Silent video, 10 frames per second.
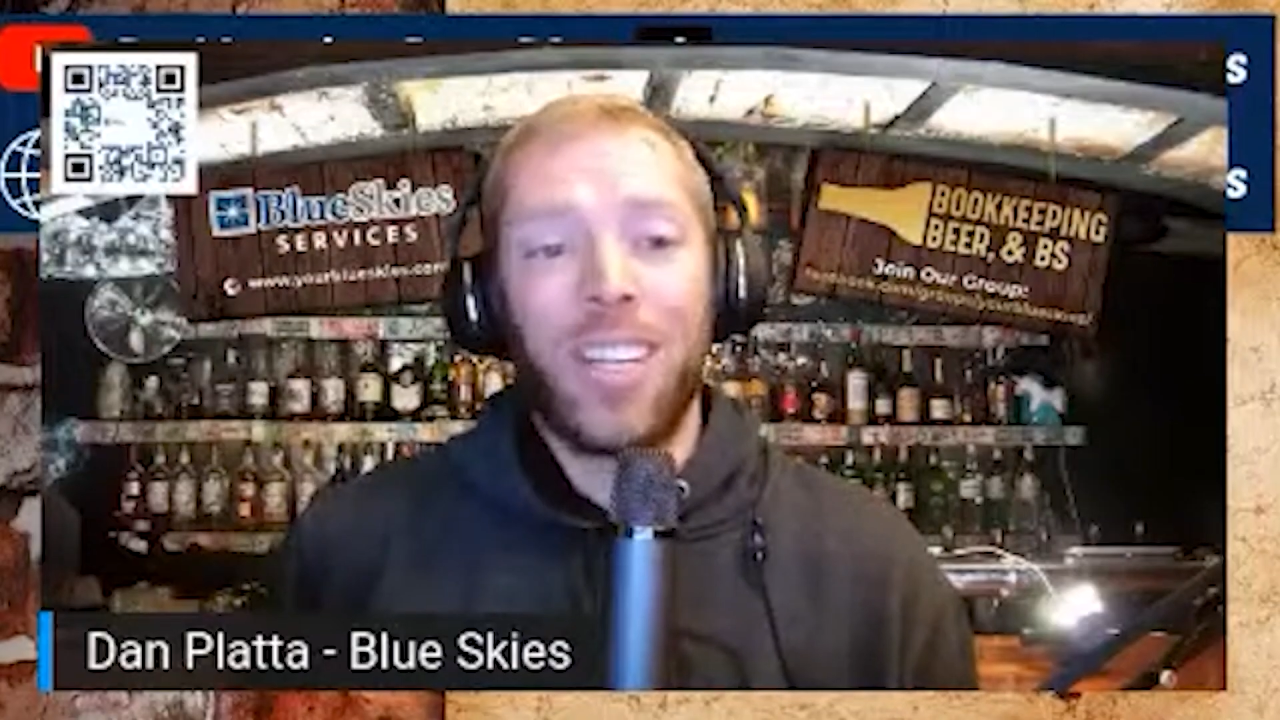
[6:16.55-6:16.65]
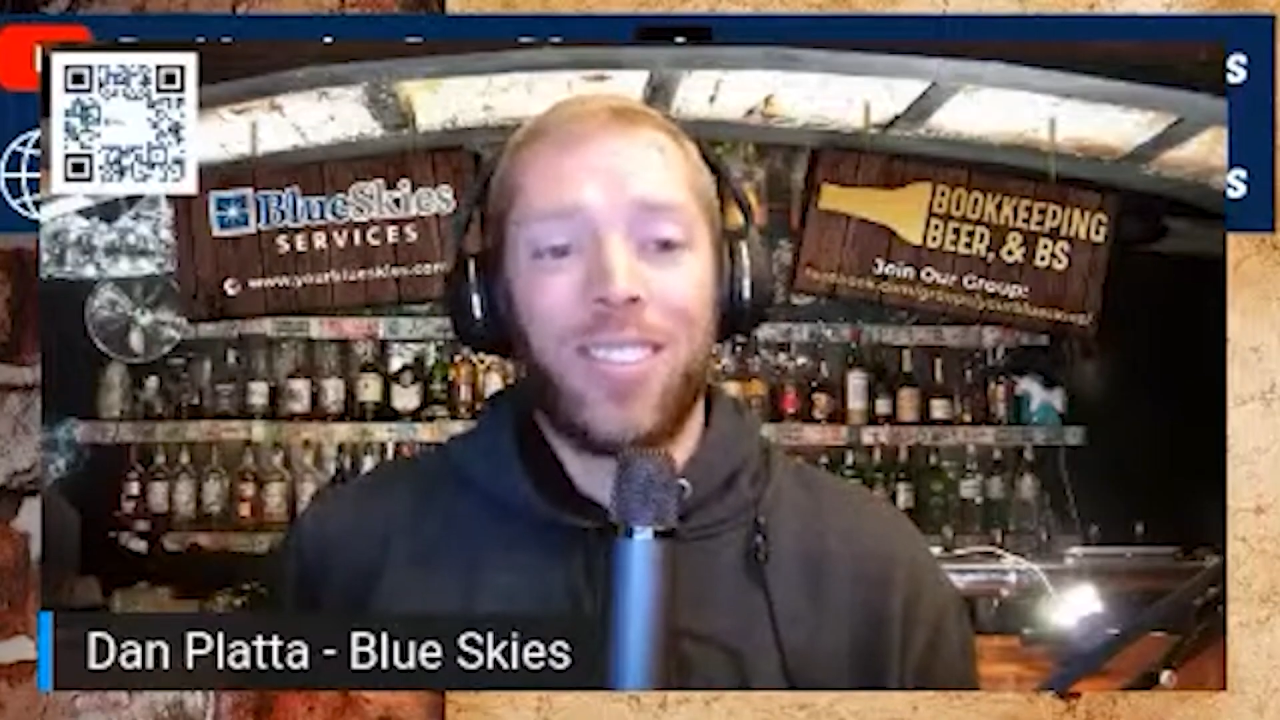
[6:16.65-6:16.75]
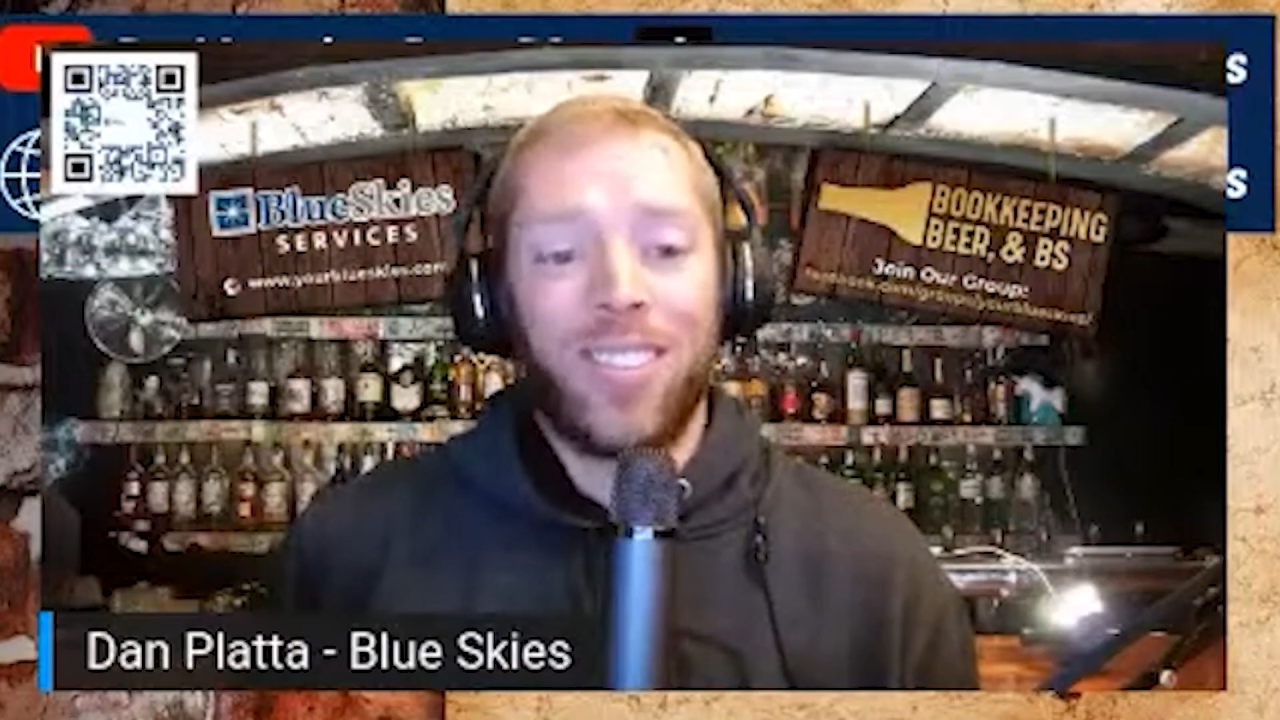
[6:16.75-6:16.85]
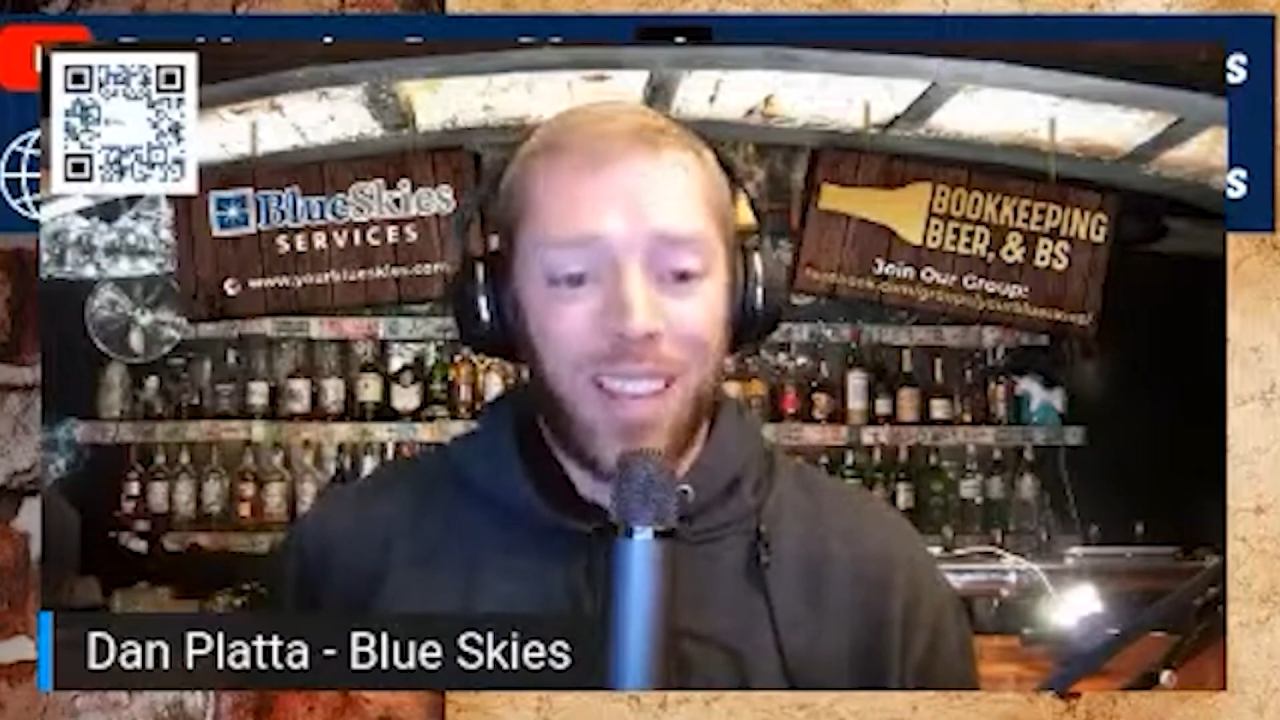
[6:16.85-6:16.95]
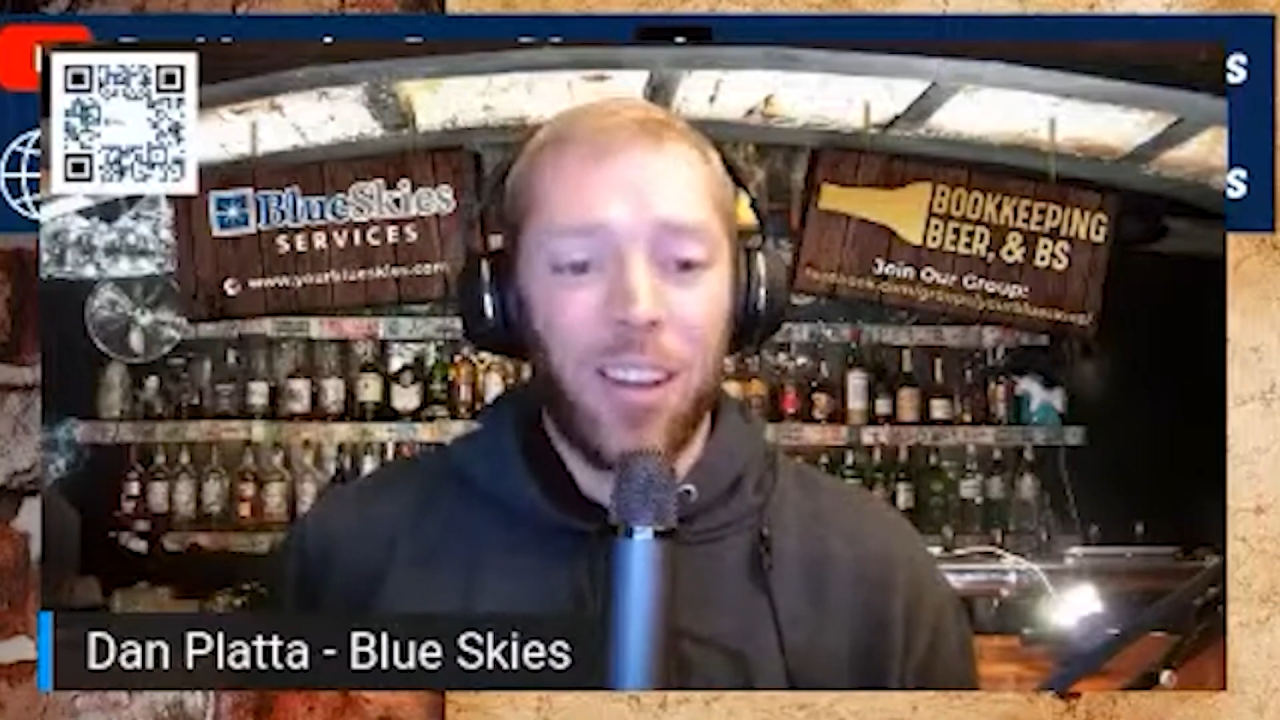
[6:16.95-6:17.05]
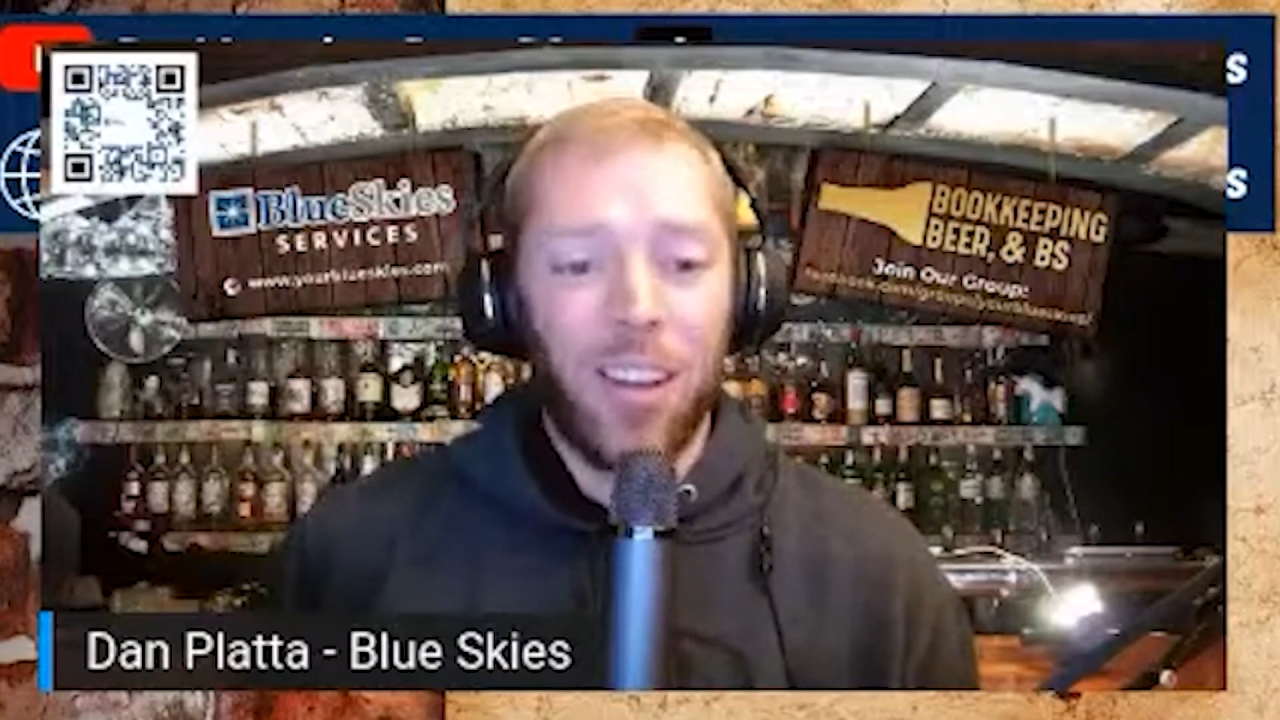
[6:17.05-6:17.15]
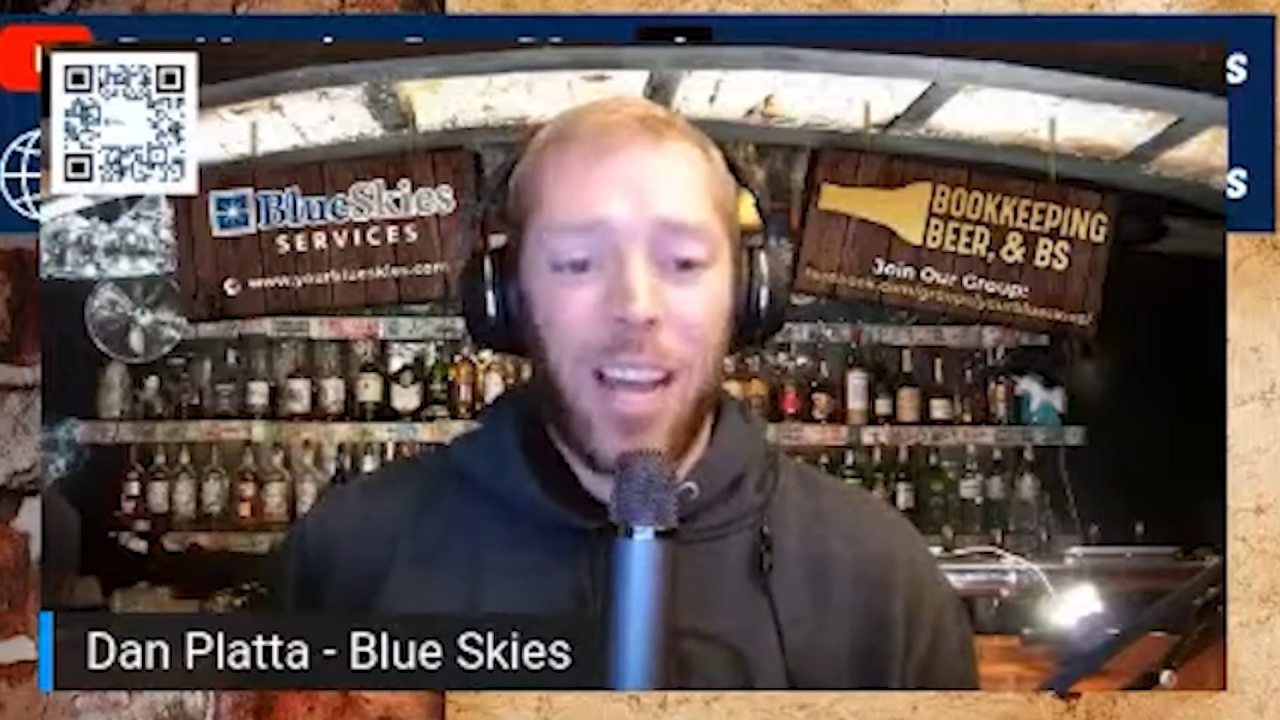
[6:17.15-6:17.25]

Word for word: to sell